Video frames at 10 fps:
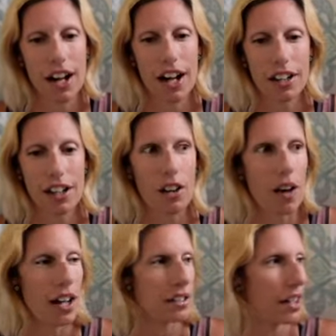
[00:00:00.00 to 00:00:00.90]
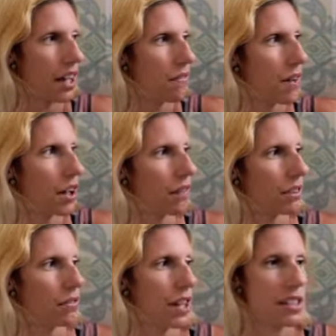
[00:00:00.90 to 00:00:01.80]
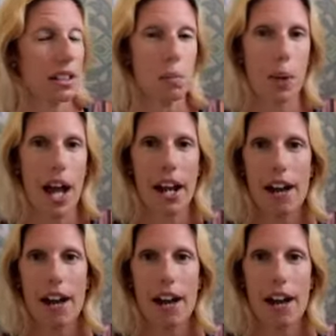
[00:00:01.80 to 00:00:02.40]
I know, it's like I fell off the face of the planet.